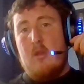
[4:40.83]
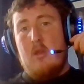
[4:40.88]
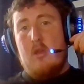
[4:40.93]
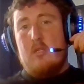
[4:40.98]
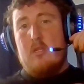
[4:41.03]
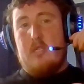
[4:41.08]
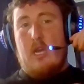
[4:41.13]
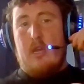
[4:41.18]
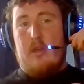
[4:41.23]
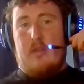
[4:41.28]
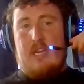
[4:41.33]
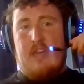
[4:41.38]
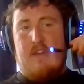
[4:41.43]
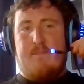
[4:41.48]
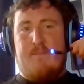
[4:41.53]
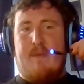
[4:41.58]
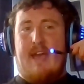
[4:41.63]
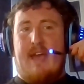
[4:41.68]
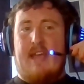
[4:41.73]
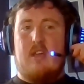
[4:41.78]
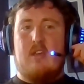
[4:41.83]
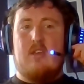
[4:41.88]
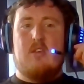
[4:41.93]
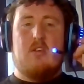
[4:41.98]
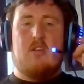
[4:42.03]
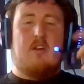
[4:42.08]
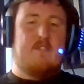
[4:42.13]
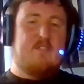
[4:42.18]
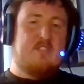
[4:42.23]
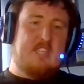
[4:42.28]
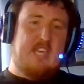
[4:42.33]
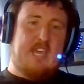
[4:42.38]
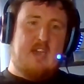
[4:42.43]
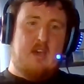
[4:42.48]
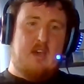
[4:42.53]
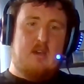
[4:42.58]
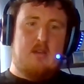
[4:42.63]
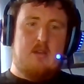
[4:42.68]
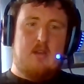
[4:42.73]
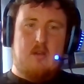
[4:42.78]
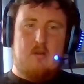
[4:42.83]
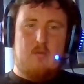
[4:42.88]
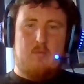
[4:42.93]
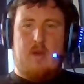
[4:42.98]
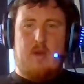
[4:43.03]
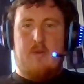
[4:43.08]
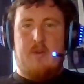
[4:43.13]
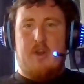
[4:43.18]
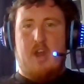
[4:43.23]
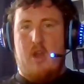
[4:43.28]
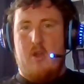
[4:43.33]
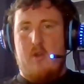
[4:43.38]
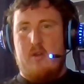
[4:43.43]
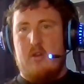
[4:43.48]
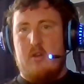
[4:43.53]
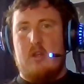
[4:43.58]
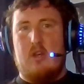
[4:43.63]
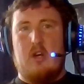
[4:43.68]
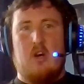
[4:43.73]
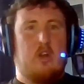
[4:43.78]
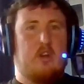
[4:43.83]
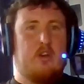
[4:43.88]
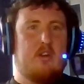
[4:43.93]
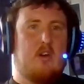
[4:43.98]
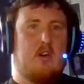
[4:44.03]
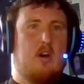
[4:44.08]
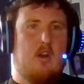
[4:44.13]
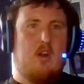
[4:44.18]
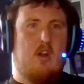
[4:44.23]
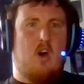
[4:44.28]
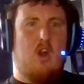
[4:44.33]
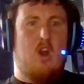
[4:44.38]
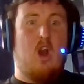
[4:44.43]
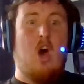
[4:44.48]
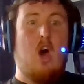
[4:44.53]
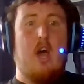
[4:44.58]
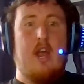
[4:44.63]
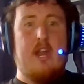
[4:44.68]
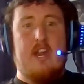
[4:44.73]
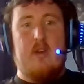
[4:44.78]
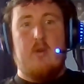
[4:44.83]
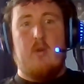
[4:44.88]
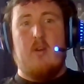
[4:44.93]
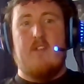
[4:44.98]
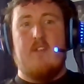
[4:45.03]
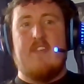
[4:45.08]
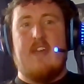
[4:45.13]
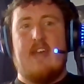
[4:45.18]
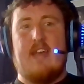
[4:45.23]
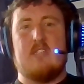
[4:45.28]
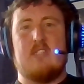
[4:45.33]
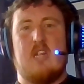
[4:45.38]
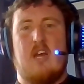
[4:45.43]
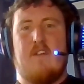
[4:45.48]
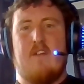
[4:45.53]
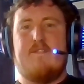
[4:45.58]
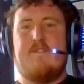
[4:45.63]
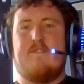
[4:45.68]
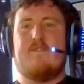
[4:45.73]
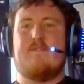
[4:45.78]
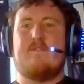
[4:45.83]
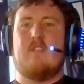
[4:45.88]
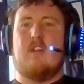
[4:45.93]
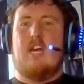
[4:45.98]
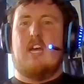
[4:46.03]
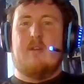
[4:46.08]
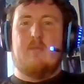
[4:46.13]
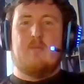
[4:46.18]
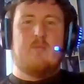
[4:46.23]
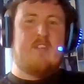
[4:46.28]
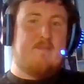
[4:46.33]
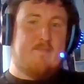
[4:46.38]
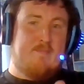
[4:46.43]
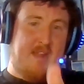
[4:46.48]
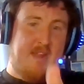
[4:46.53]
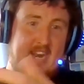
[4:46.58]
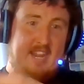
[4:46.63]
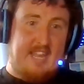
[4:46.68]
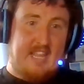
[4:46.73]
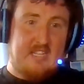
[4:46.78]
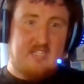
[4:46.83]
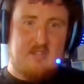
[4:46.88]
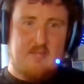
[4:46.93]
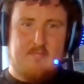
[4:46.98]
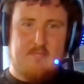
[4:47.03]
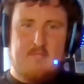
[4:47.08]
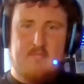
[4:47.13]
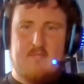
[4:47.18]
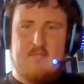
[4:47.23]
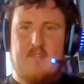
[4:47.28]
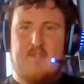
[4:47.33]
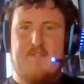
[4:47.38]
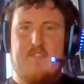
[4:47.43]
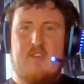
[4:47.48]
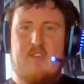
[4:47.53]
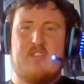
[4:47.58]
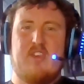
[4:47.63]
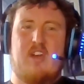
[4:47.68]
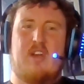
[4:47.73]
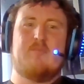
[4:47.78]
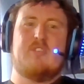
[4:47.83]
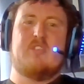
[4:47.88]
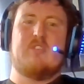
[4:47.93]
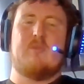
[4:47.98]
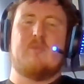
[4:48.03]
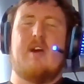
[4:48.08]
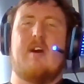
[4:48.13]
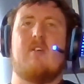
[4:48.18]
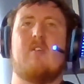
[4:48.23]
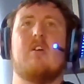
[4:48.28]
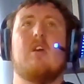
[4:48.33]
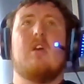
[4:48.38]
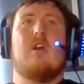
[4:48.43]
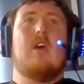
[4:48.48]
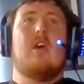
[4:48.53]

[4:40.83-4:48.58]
Yeah. So Give Back obviously are well known on online and all of that stuff. We've played against them a few times as well.